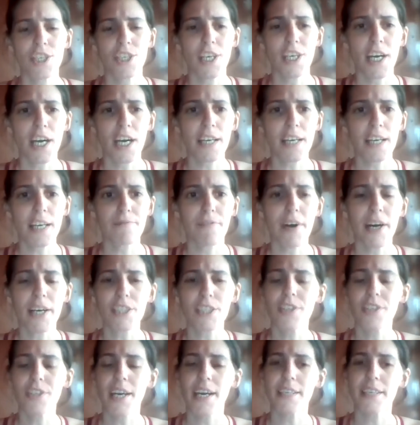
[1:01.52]
chat
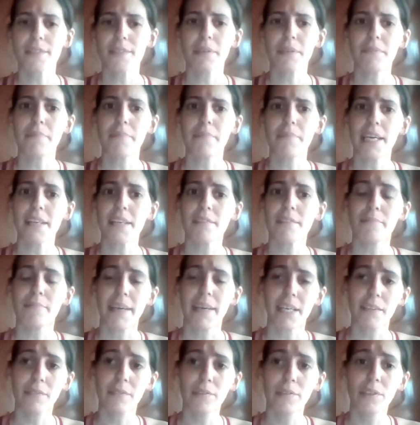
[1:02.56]
function has been made
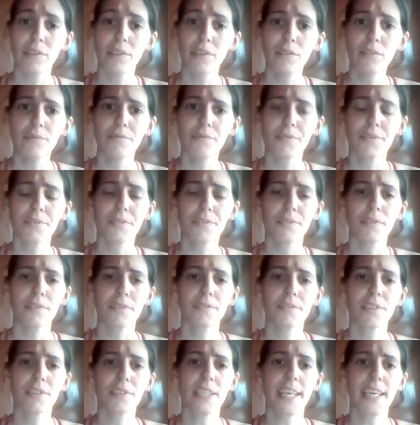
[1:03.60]
available for
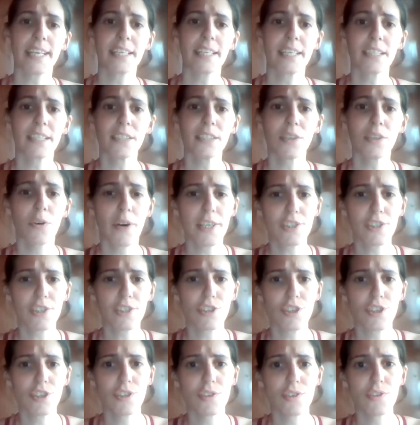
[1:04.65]
technical
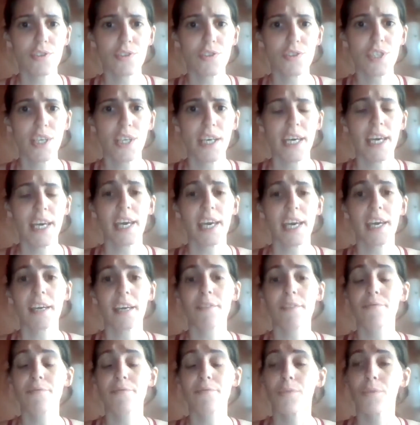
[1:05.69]
questions
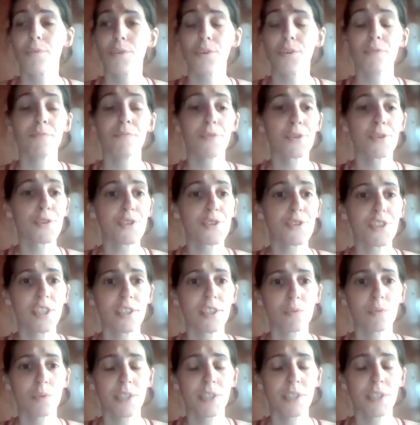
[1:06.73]
and for
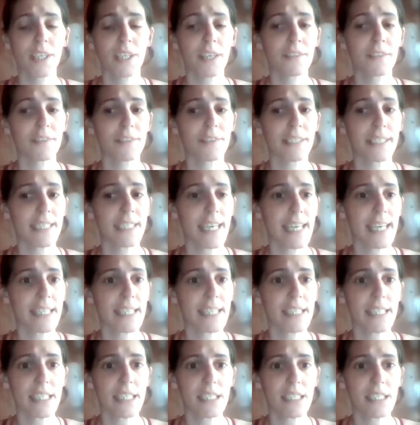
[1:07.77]
conversing with other
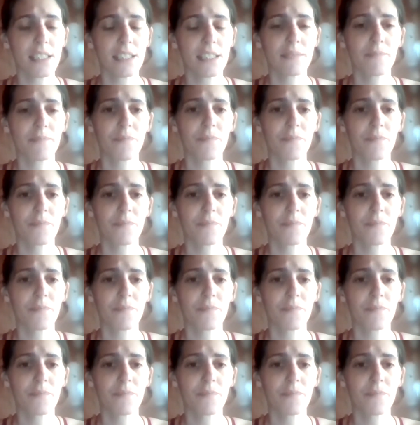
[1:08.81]
attendees.